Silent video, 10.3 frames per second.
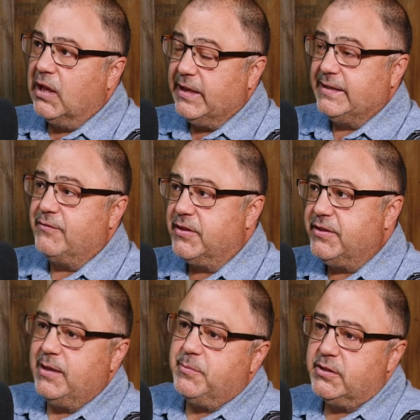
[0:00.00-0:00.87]
I like to have a
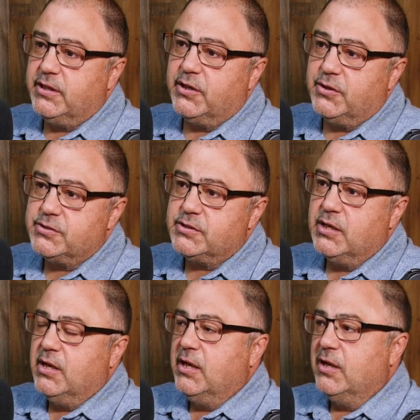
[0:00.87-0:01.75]
theme to the dinners
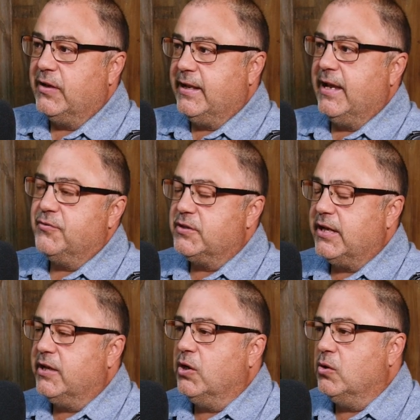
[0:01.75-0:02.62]
if I can for
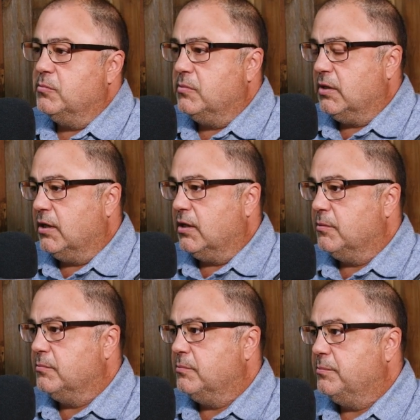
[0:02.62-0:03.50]
take home,
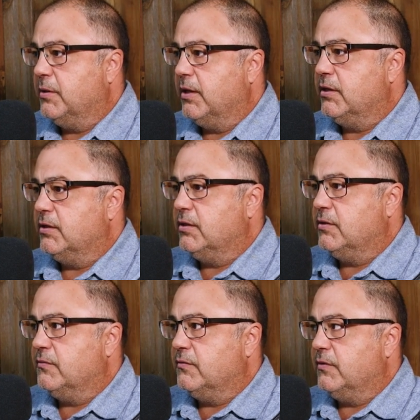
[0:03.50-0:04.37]
um, but
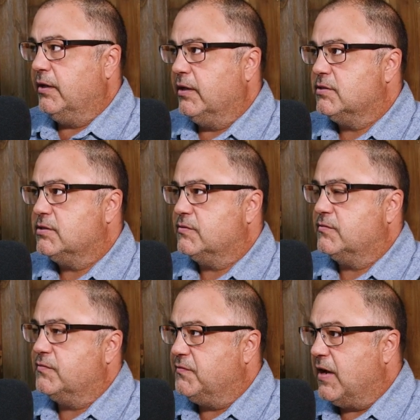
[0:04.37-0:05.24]
it's
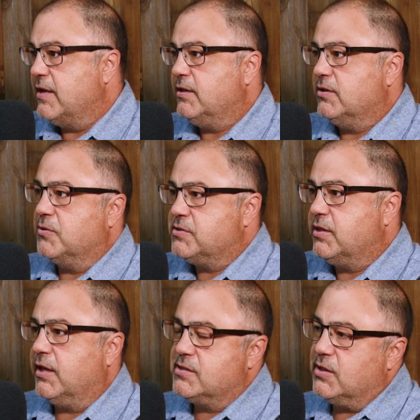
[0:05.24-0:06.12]
finding those
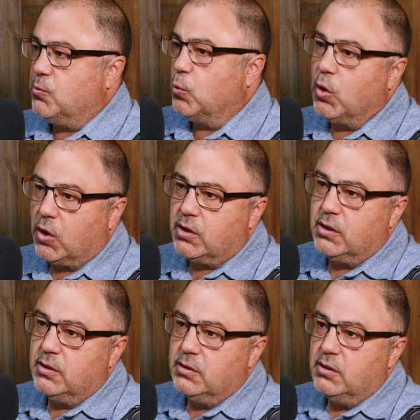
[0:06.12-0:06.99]
things that
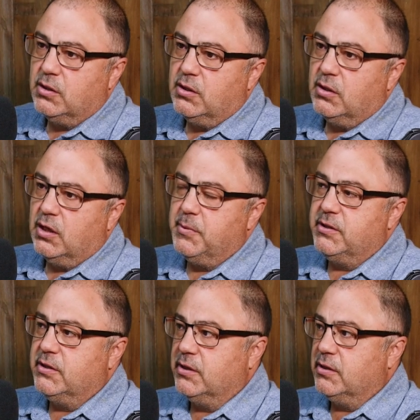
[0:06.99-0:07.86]
work. I
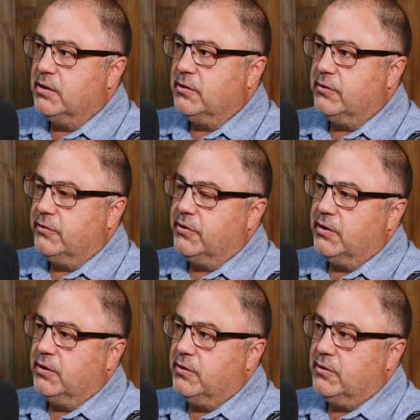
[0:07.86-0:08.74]
mean, the
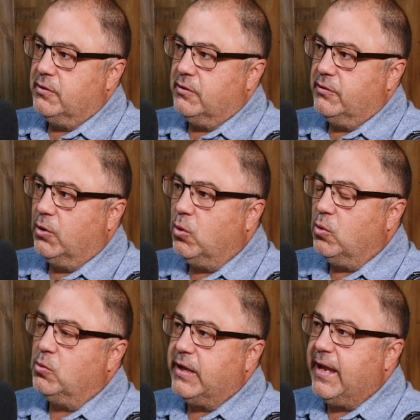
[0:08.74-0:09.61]
the the
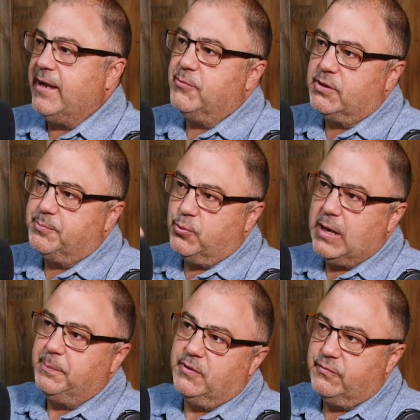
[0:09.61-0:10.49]
whole game with
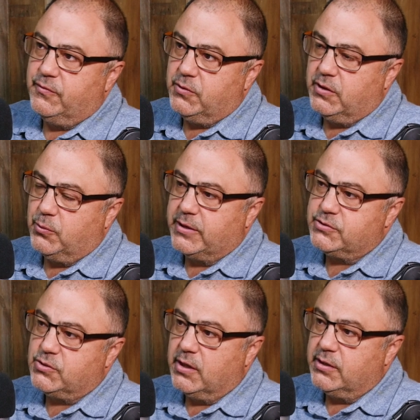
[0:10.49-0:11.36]
prepping food in a
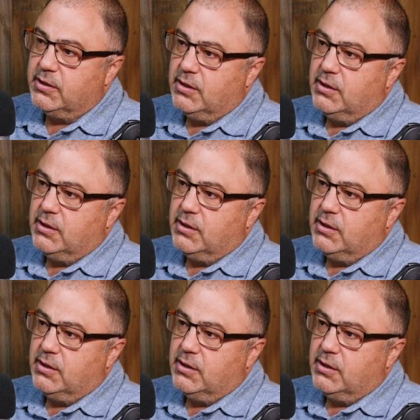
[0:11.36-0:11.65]
restaurant,